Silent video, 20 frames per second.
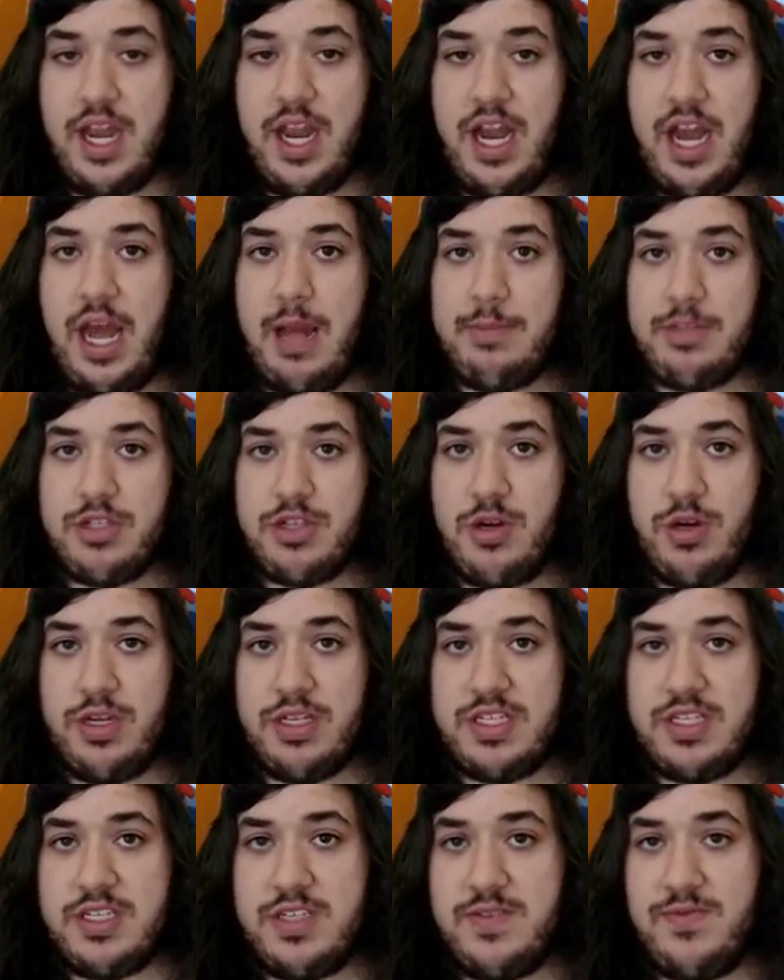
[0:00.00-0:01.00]
and I'm just going
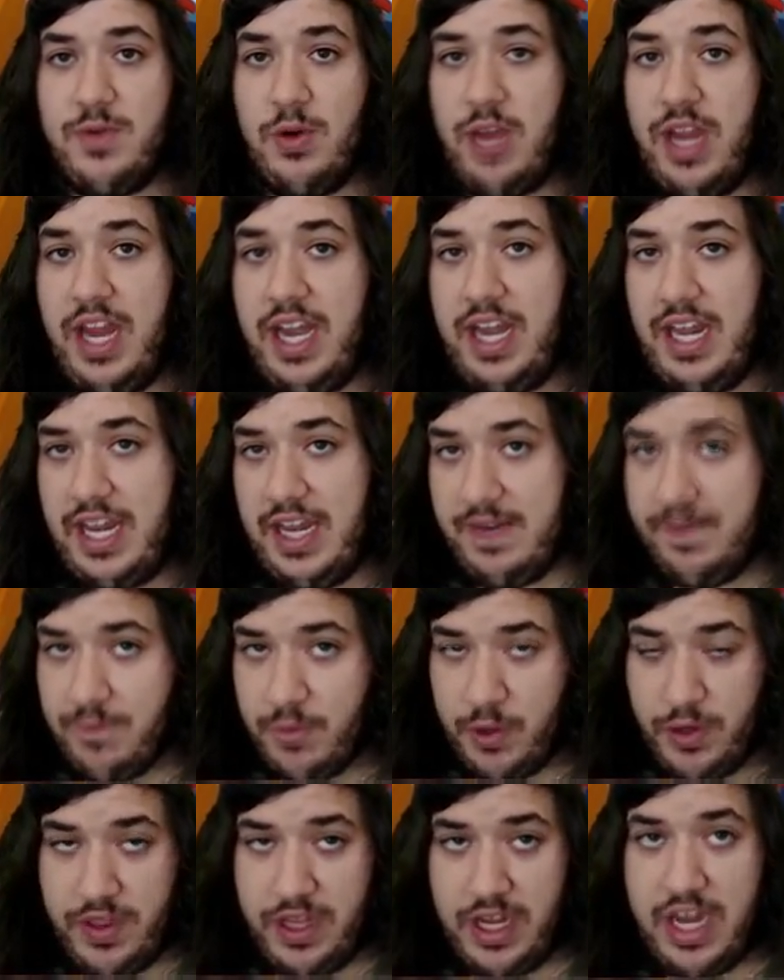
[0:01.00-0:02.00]
to Volcanion Heat
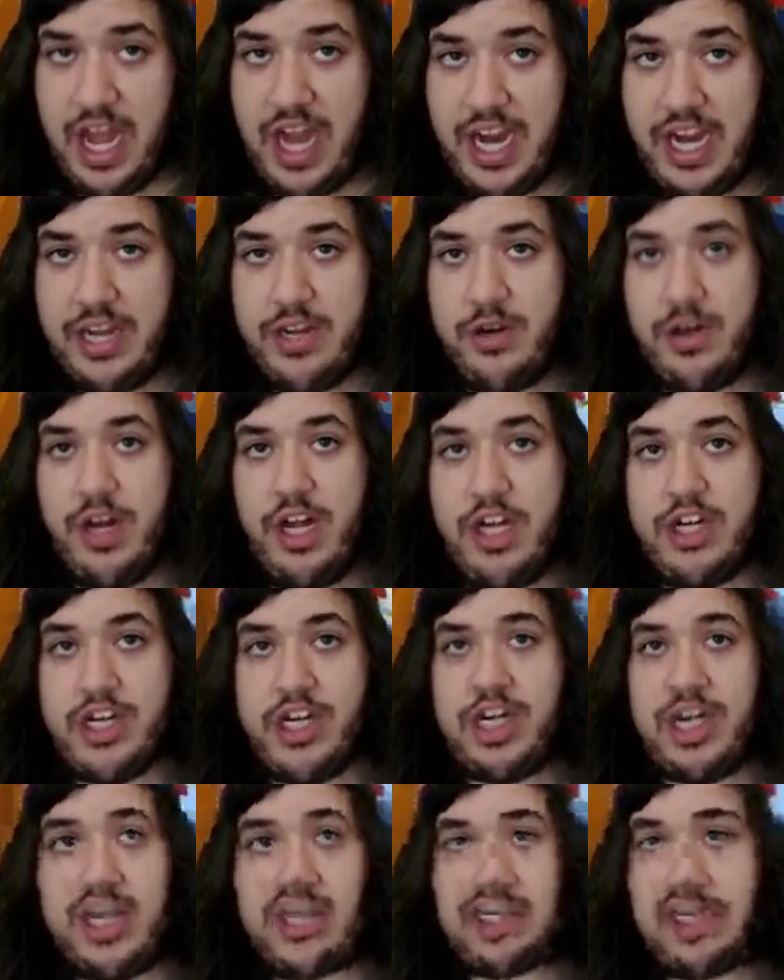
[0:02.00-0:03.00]
for the knockout, doing
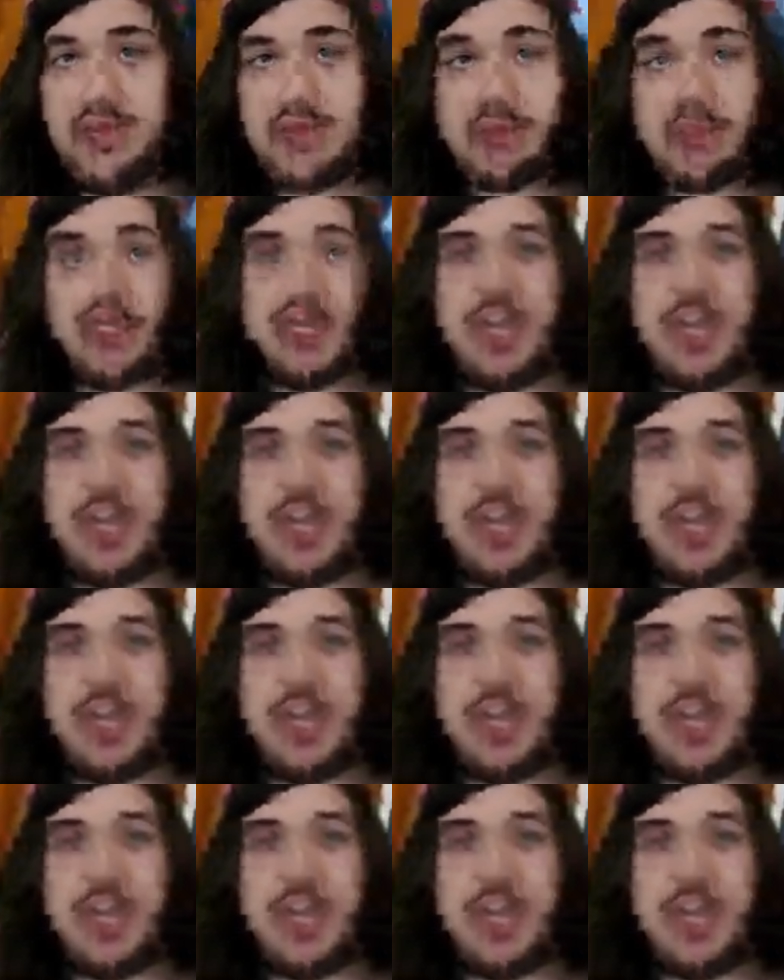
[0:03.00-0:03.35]
190 damage.